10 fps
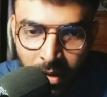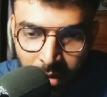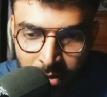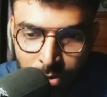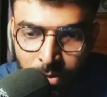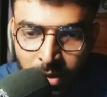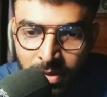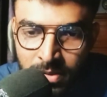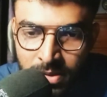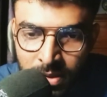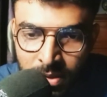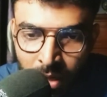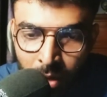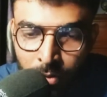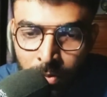as to like see
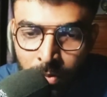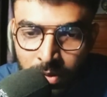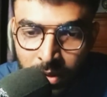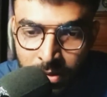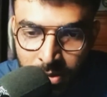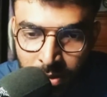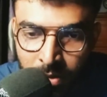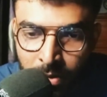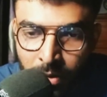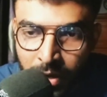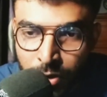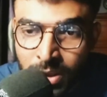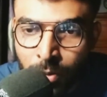how things are you know actually